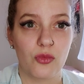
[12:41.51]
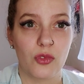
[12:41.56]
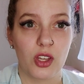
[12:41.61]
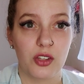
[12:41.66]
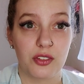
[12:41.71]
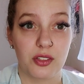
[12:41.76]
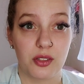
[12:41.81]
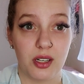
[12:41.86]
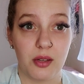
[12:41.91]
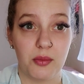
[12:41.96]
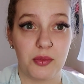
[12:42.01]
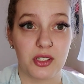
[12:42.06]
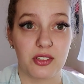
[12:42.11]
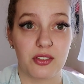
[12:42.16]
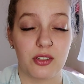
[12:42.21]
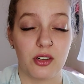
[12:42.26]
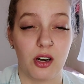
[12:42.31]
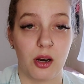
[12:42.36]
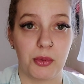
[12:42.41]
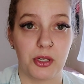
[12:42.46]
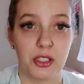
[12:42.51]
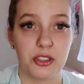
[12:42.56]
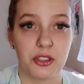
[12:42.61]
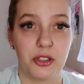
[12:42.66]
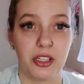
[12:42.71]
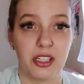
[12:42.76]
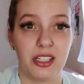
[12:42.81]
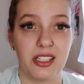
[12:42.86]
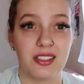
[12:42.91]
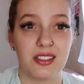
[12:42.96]
Sometimes it's an
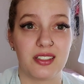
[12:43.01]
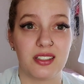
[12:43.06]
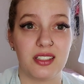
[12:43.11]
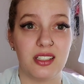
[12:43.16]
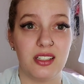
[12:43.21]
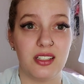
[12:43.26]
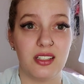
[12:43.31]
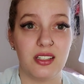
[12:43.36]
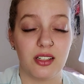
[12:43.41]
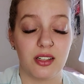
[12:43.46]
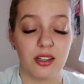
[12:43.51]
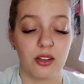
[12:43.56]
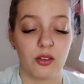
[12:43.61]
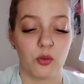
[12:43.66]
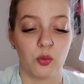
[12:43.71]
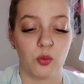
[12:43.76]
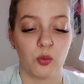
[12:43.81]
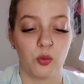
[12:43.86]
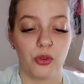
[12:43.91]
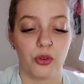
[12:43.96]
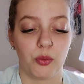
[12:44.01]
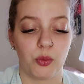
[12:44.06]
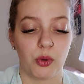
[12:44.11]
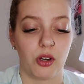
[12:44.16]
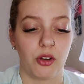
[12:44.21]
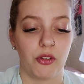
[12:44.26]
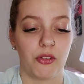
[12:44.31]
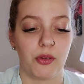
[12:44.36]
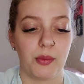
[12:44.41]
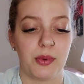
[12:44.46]
opportunity to see the
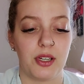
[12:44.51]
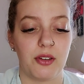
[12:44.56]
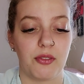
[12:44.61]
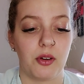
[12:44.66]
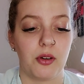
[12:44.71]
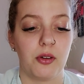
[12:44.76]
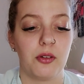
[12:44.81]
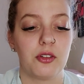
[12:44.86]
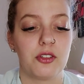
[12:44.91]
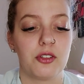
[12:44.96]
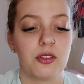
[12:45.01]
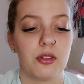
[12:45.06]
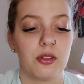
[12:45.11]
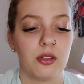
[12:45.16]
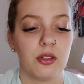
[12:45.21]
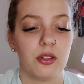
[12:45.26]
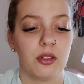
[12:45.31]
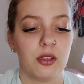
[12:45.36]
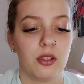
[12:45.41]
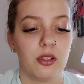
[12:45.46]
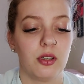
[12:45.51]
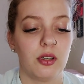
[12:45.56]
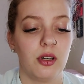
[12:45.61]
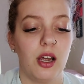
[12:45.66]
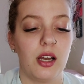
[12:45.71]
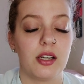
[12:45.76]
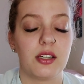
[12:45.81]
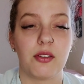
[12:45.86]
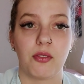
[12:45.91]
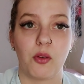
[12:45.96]
world from a
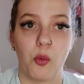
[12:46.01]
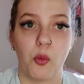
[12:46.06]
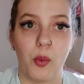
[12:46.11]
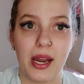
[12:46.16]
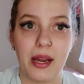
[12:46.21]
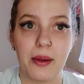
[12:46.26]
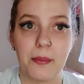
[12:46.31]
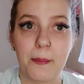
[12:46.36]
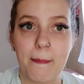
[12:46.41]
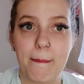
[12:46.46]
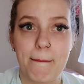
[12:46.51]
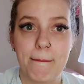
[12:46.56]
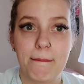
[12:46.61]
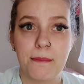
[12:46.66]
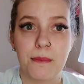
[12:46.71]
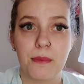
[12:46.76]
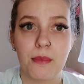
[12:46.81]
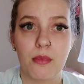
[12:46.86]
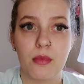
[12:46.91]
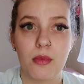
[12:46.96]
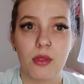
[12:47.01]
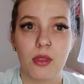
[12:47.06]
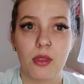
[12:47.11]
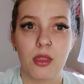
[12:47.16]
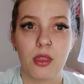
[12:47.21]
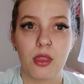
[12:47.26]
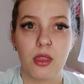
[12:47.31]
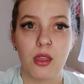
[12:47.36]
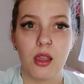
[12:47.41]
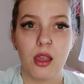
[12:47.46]
different way.
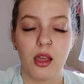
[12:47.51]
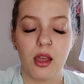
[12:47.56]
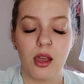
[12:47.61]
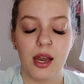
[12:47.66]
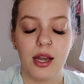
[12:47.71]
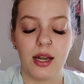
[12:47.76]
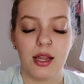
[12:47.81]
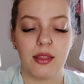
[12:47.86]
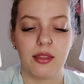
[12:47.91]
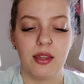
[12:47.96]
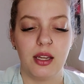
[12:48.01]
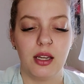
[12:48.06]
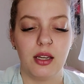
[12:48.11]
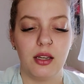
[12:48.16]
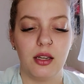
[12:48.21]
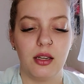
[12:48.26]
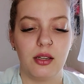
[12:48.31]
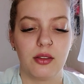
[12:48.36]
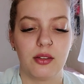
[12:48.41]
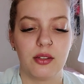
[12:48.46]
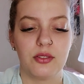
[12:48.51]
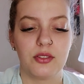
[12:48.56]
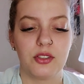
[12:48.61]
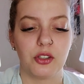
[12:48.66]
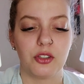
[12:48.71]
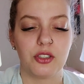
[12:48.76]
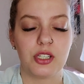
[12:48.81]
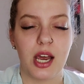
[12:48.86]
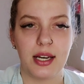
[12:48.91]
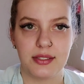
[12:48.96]
And I think this
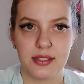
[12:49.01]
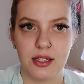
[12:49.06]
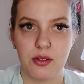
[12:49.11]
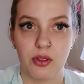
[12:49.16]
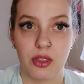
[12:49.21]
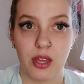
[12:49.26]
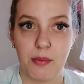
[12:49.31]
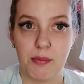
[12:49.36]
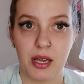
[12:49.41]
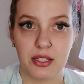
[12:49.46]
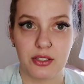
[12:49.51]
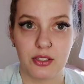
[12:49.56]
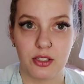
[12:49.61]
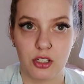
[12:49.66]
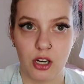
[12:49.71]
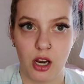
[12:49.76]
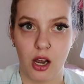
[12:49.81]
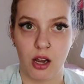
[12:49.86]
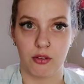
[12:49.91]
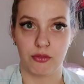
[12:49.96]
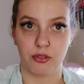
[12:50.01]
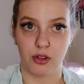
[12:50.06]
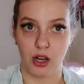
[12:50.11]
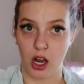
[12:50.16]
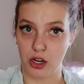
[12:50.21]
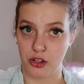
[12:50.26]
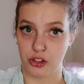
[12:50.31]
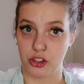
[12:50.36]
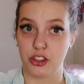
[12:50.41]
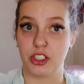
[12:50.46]
still ties in with that message of
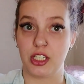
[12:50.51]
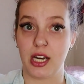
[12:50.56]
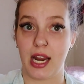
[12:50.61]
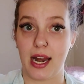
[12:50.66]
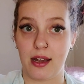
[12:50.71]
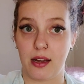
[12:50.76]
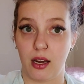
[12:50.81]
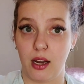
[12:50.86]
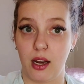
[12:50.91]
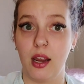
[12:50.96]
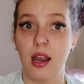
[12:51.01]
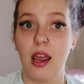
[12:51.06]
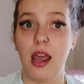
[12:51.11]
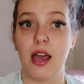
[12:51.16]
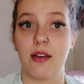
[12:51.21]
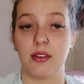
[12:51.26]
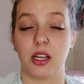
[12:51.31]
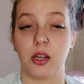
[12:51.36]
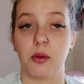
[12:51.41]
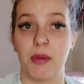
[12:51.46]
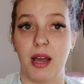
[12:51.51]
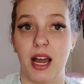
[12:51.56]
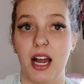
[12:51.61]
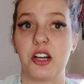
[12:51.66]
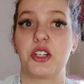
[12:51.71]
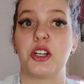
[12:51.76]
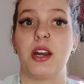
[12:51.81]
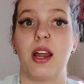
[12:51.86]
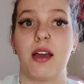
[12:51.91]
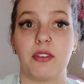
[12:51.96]
understanding, having
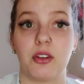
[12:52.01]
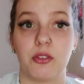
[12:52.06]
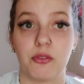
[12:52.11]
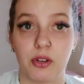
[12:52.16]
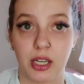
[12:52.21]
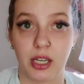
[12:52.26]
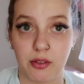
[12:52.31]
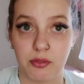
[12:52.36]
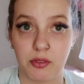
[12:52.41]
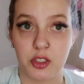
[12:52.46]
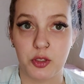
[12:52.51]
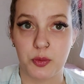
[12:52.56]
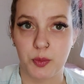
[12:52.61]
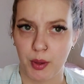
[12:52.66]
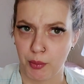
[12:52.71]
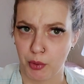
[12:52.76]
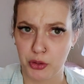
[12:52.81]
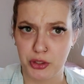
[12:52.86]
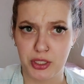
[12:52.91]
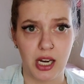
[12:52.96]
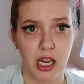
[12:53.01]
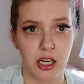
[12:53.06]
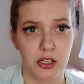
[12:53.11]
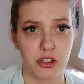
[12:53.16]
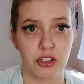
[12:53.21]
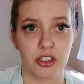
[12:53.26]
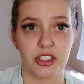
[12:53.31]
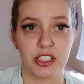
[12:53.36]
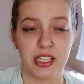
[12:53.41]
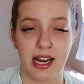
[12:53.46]
compassion, having forgiveness, but mostly
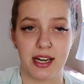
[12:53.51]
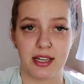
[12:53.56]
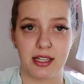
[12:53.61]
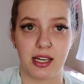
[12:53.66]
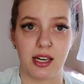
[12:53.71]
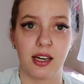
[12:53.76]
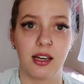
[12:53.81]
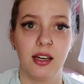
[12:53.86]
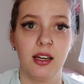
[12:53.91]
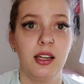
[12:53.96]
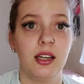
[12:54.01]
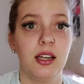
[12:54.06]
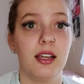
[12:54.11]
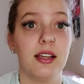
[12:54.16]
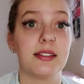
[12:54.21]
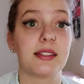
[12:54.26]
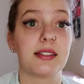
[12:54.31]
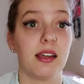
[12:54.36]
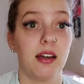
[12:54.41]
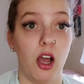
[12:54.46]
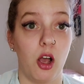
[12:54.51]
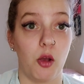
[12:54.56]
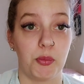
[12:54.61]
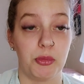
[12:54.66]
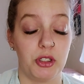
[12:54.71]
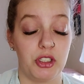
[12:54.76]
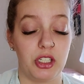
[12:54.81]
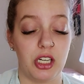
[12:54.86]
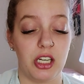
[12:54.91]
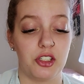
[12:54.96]
understanding is going to help
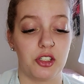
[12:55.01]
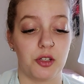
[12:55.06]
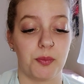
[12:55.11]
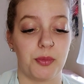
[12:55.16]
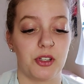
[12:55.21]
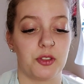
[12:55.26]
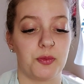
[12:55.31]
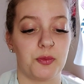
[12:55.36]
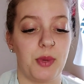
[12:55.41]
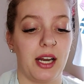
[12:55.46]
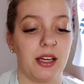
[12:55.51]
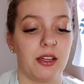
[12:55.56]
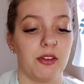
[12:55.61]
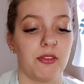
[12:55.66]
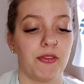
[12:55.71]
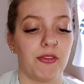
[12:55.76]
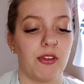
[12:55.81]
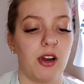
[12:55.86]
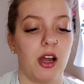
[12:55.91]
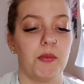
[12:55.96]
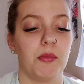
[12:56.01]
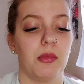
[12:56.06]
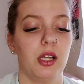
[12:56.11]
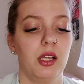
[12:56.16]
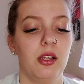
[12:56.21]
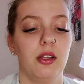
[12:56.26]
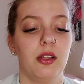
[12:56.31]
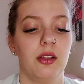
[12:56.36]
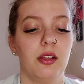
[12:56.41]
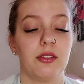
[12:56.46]
you change your perspective from
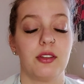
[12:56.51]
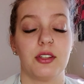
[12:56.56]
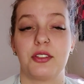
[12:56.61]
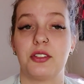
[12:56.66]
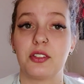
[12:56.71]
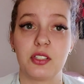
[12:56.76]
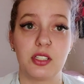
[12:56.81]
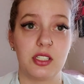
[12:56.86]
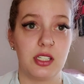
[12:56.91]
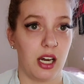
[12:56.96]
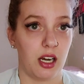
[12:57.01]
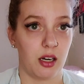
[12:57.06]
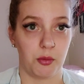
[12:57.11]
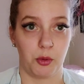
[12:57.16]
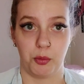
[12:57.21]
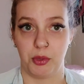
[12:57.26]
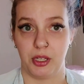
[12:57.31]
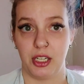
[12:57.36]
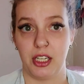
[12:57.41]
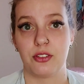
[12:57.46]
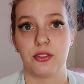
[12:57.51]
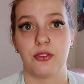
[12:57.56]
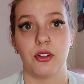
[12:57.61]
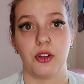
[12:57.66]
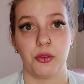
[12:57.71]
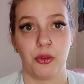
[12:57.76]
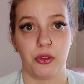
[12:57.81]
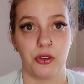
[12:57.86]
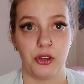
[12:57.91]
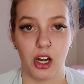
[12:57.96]
this is a terrible place
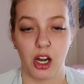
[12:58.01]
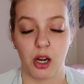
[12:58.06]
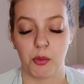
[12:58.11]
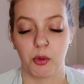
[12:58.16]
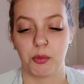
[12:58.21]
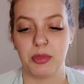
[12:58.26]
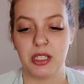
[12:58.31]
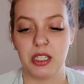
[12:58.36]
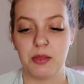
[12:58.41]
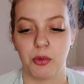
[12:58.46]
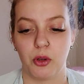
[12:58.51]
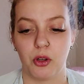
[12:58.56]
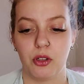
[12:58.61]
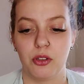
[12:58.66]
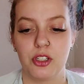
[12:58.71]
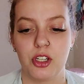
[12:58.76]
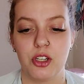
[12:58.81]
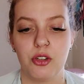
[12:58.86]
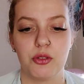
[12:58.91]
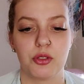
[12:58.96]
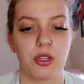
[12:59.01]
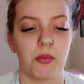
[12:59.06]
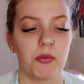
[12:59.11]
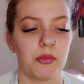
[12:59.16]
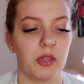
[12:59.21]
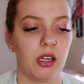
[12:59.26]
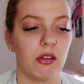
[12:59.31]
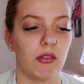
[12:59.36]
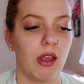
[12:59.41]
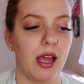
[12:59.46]
filled with terrible people to
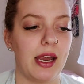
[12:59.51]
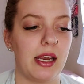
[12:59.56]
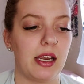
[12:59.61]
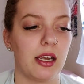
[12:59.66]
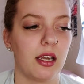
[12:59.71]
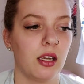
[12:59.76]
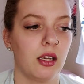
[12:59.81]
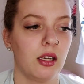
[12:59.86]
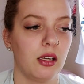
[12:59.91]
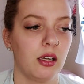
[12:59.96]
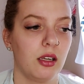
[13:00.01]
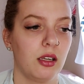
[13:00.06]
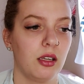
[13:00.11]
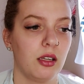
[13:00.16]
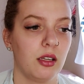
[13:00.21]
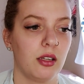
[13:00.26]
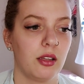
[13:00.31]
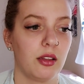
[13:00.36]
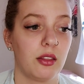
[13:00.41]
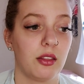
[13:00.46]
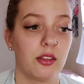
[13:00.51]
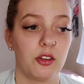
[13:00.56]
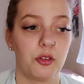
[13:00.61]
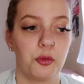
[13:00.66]
something like this